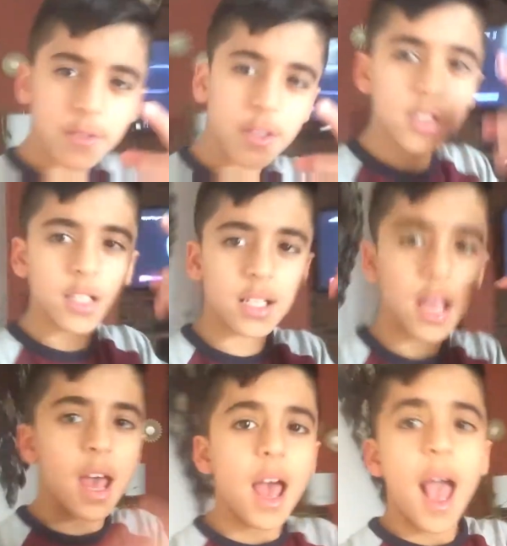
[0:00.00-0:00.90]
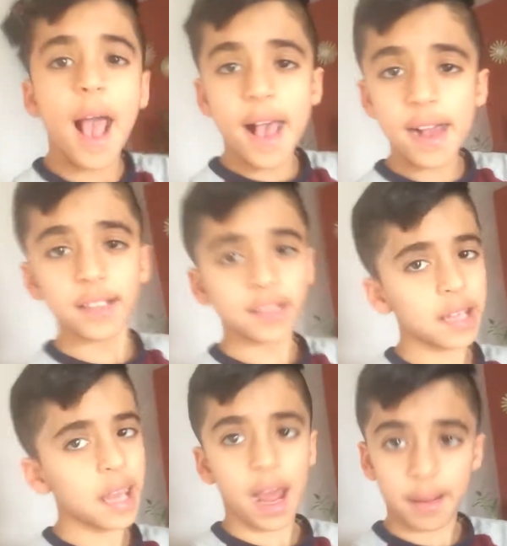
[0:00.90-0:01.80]
Furious. And
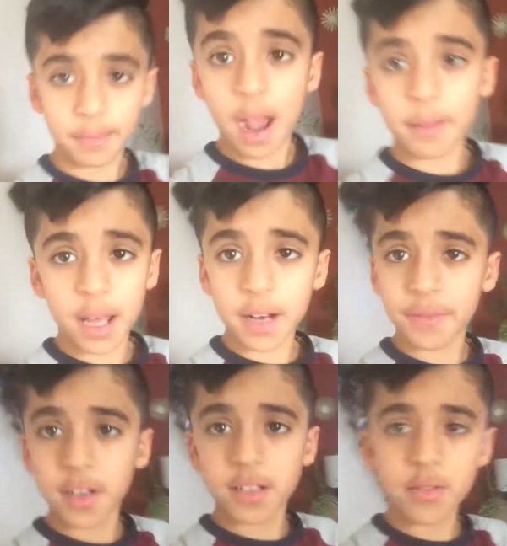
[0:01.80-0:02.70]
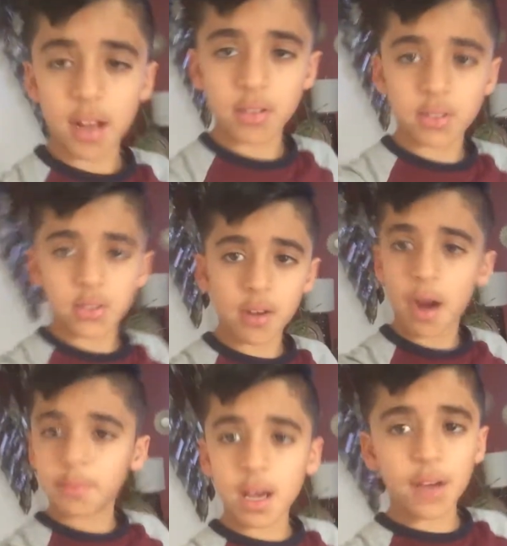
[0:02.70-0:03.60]
yeah, I'm not afraid to announce you.
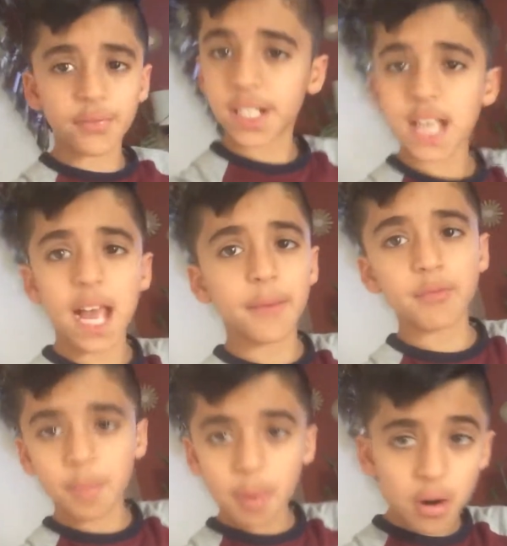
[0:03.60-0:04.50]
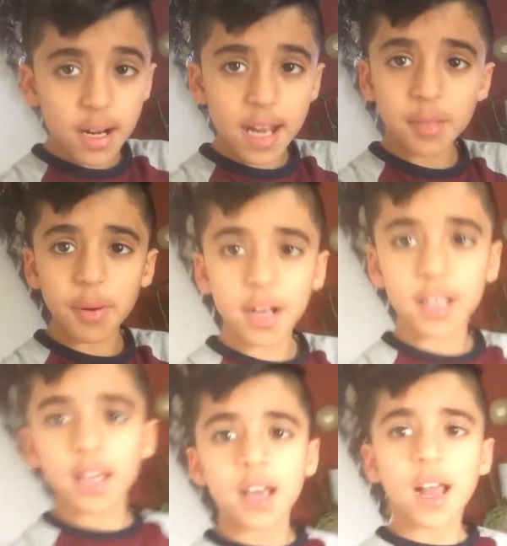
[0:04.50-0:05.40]
I'm not afraid to report anybody.
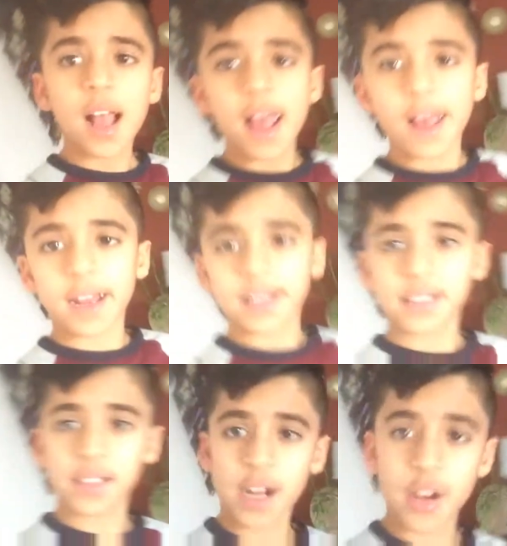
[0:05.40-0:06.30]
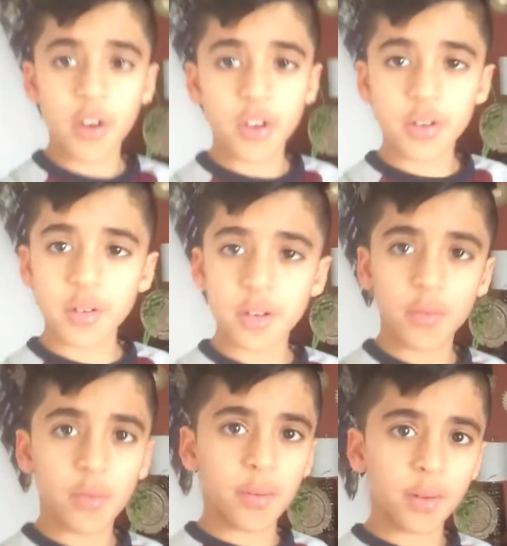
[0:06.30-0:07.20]
And I know you.
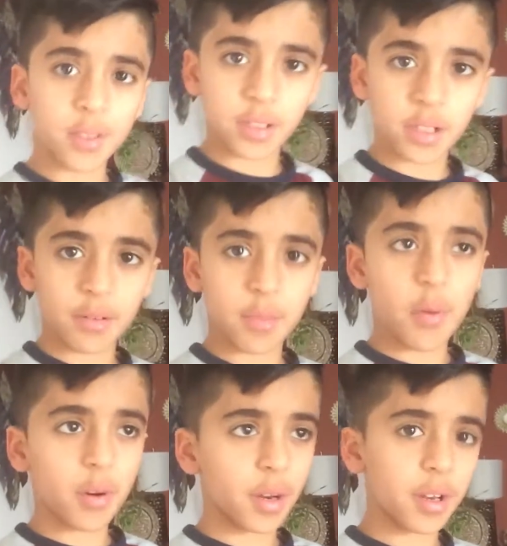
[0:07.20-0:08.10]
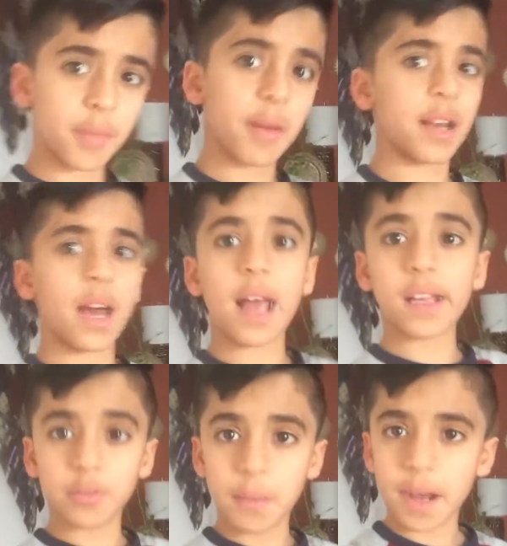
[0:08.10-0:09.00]
Well, once you get reported, you might not.
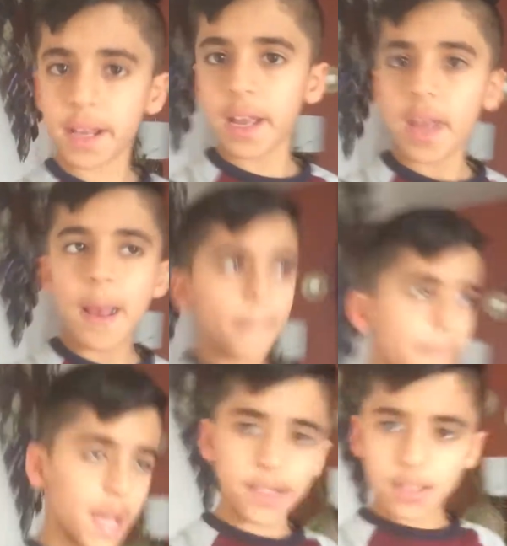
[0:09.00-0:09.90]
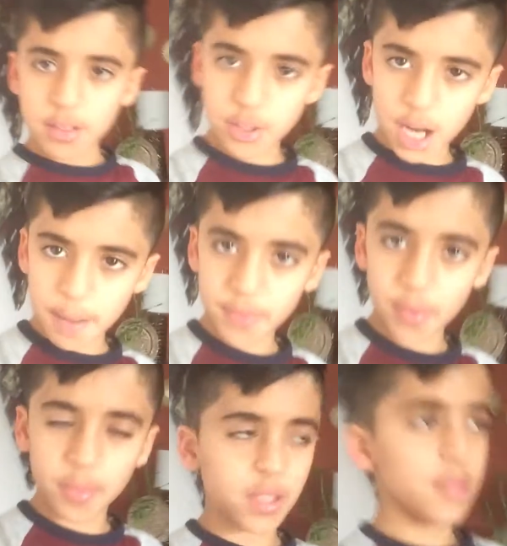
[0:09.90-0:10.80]
You might be unsubscribed
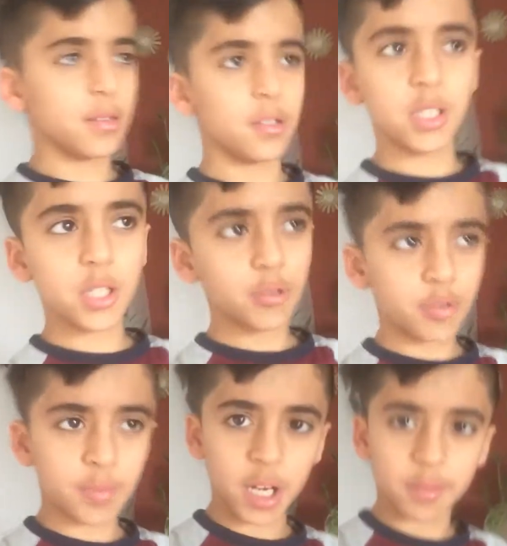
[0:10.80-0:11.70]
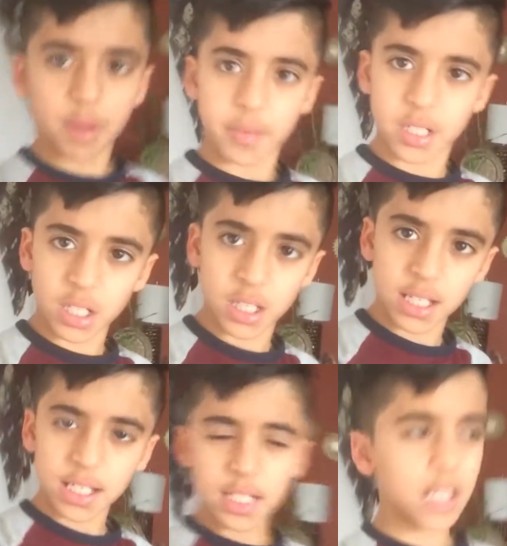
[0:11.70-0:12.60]
from me. Your YouTube channel might be
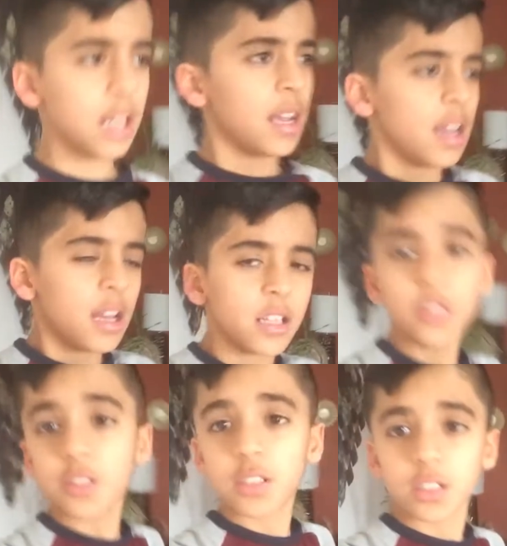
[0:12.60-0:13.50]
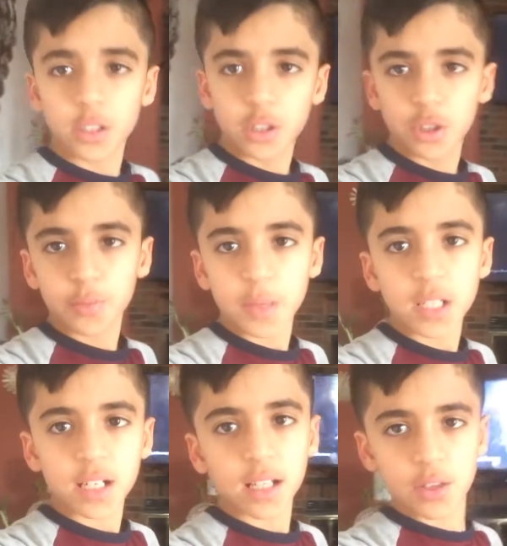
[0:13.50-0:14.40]
deleted. You
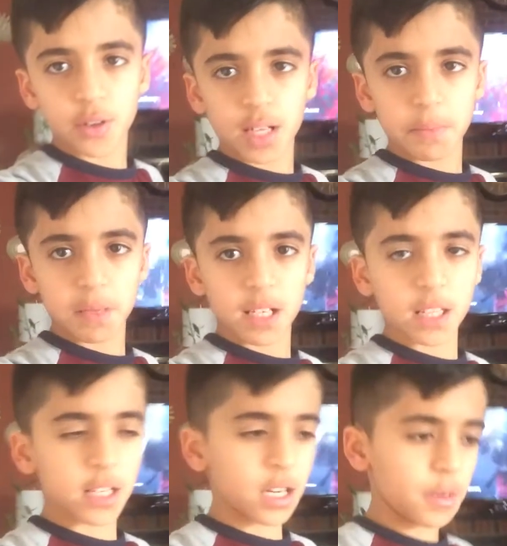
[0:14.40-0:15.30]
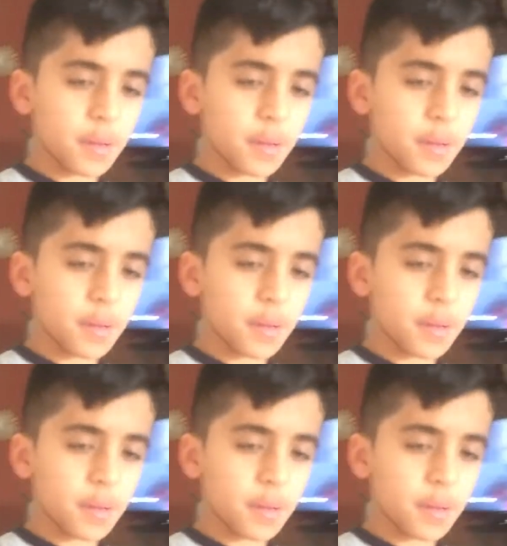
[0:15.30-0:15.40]
can be deleted.